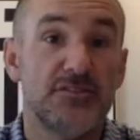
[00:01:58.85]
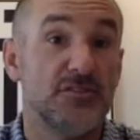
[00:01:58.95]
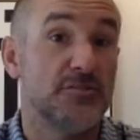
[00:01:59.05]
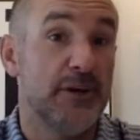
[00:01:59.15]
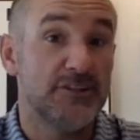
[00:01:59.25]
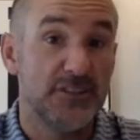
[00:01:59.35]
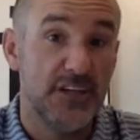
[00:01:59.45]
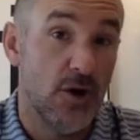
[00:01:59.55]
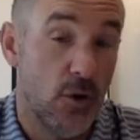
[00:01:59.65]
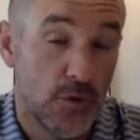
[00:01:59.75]
especially
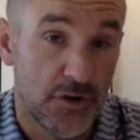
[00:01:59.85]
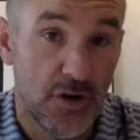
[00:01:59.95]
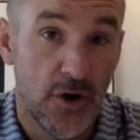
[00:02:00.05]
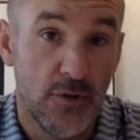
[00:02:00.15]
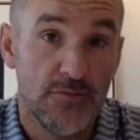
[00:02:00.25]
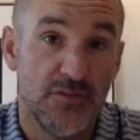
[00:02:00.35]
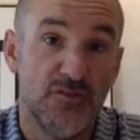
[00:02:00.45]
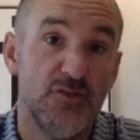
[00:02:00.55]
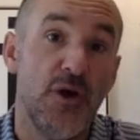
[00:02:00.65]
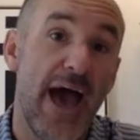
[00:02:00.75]
in older homes, is
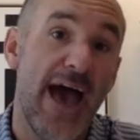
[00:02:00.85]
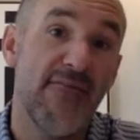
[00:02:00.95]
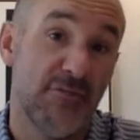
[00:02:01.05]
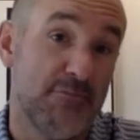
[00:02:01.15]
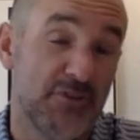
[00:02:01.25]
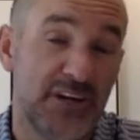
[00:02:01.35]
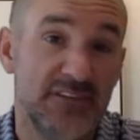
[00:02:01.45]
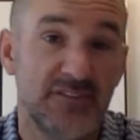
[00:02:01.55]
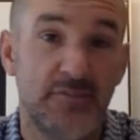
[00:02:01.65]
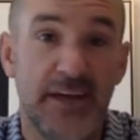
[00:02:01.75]
to have a
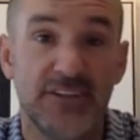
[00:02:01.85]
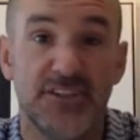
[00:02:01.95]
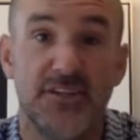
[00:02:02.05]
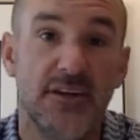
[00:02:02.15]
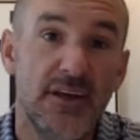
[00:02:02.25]
pre-inspection.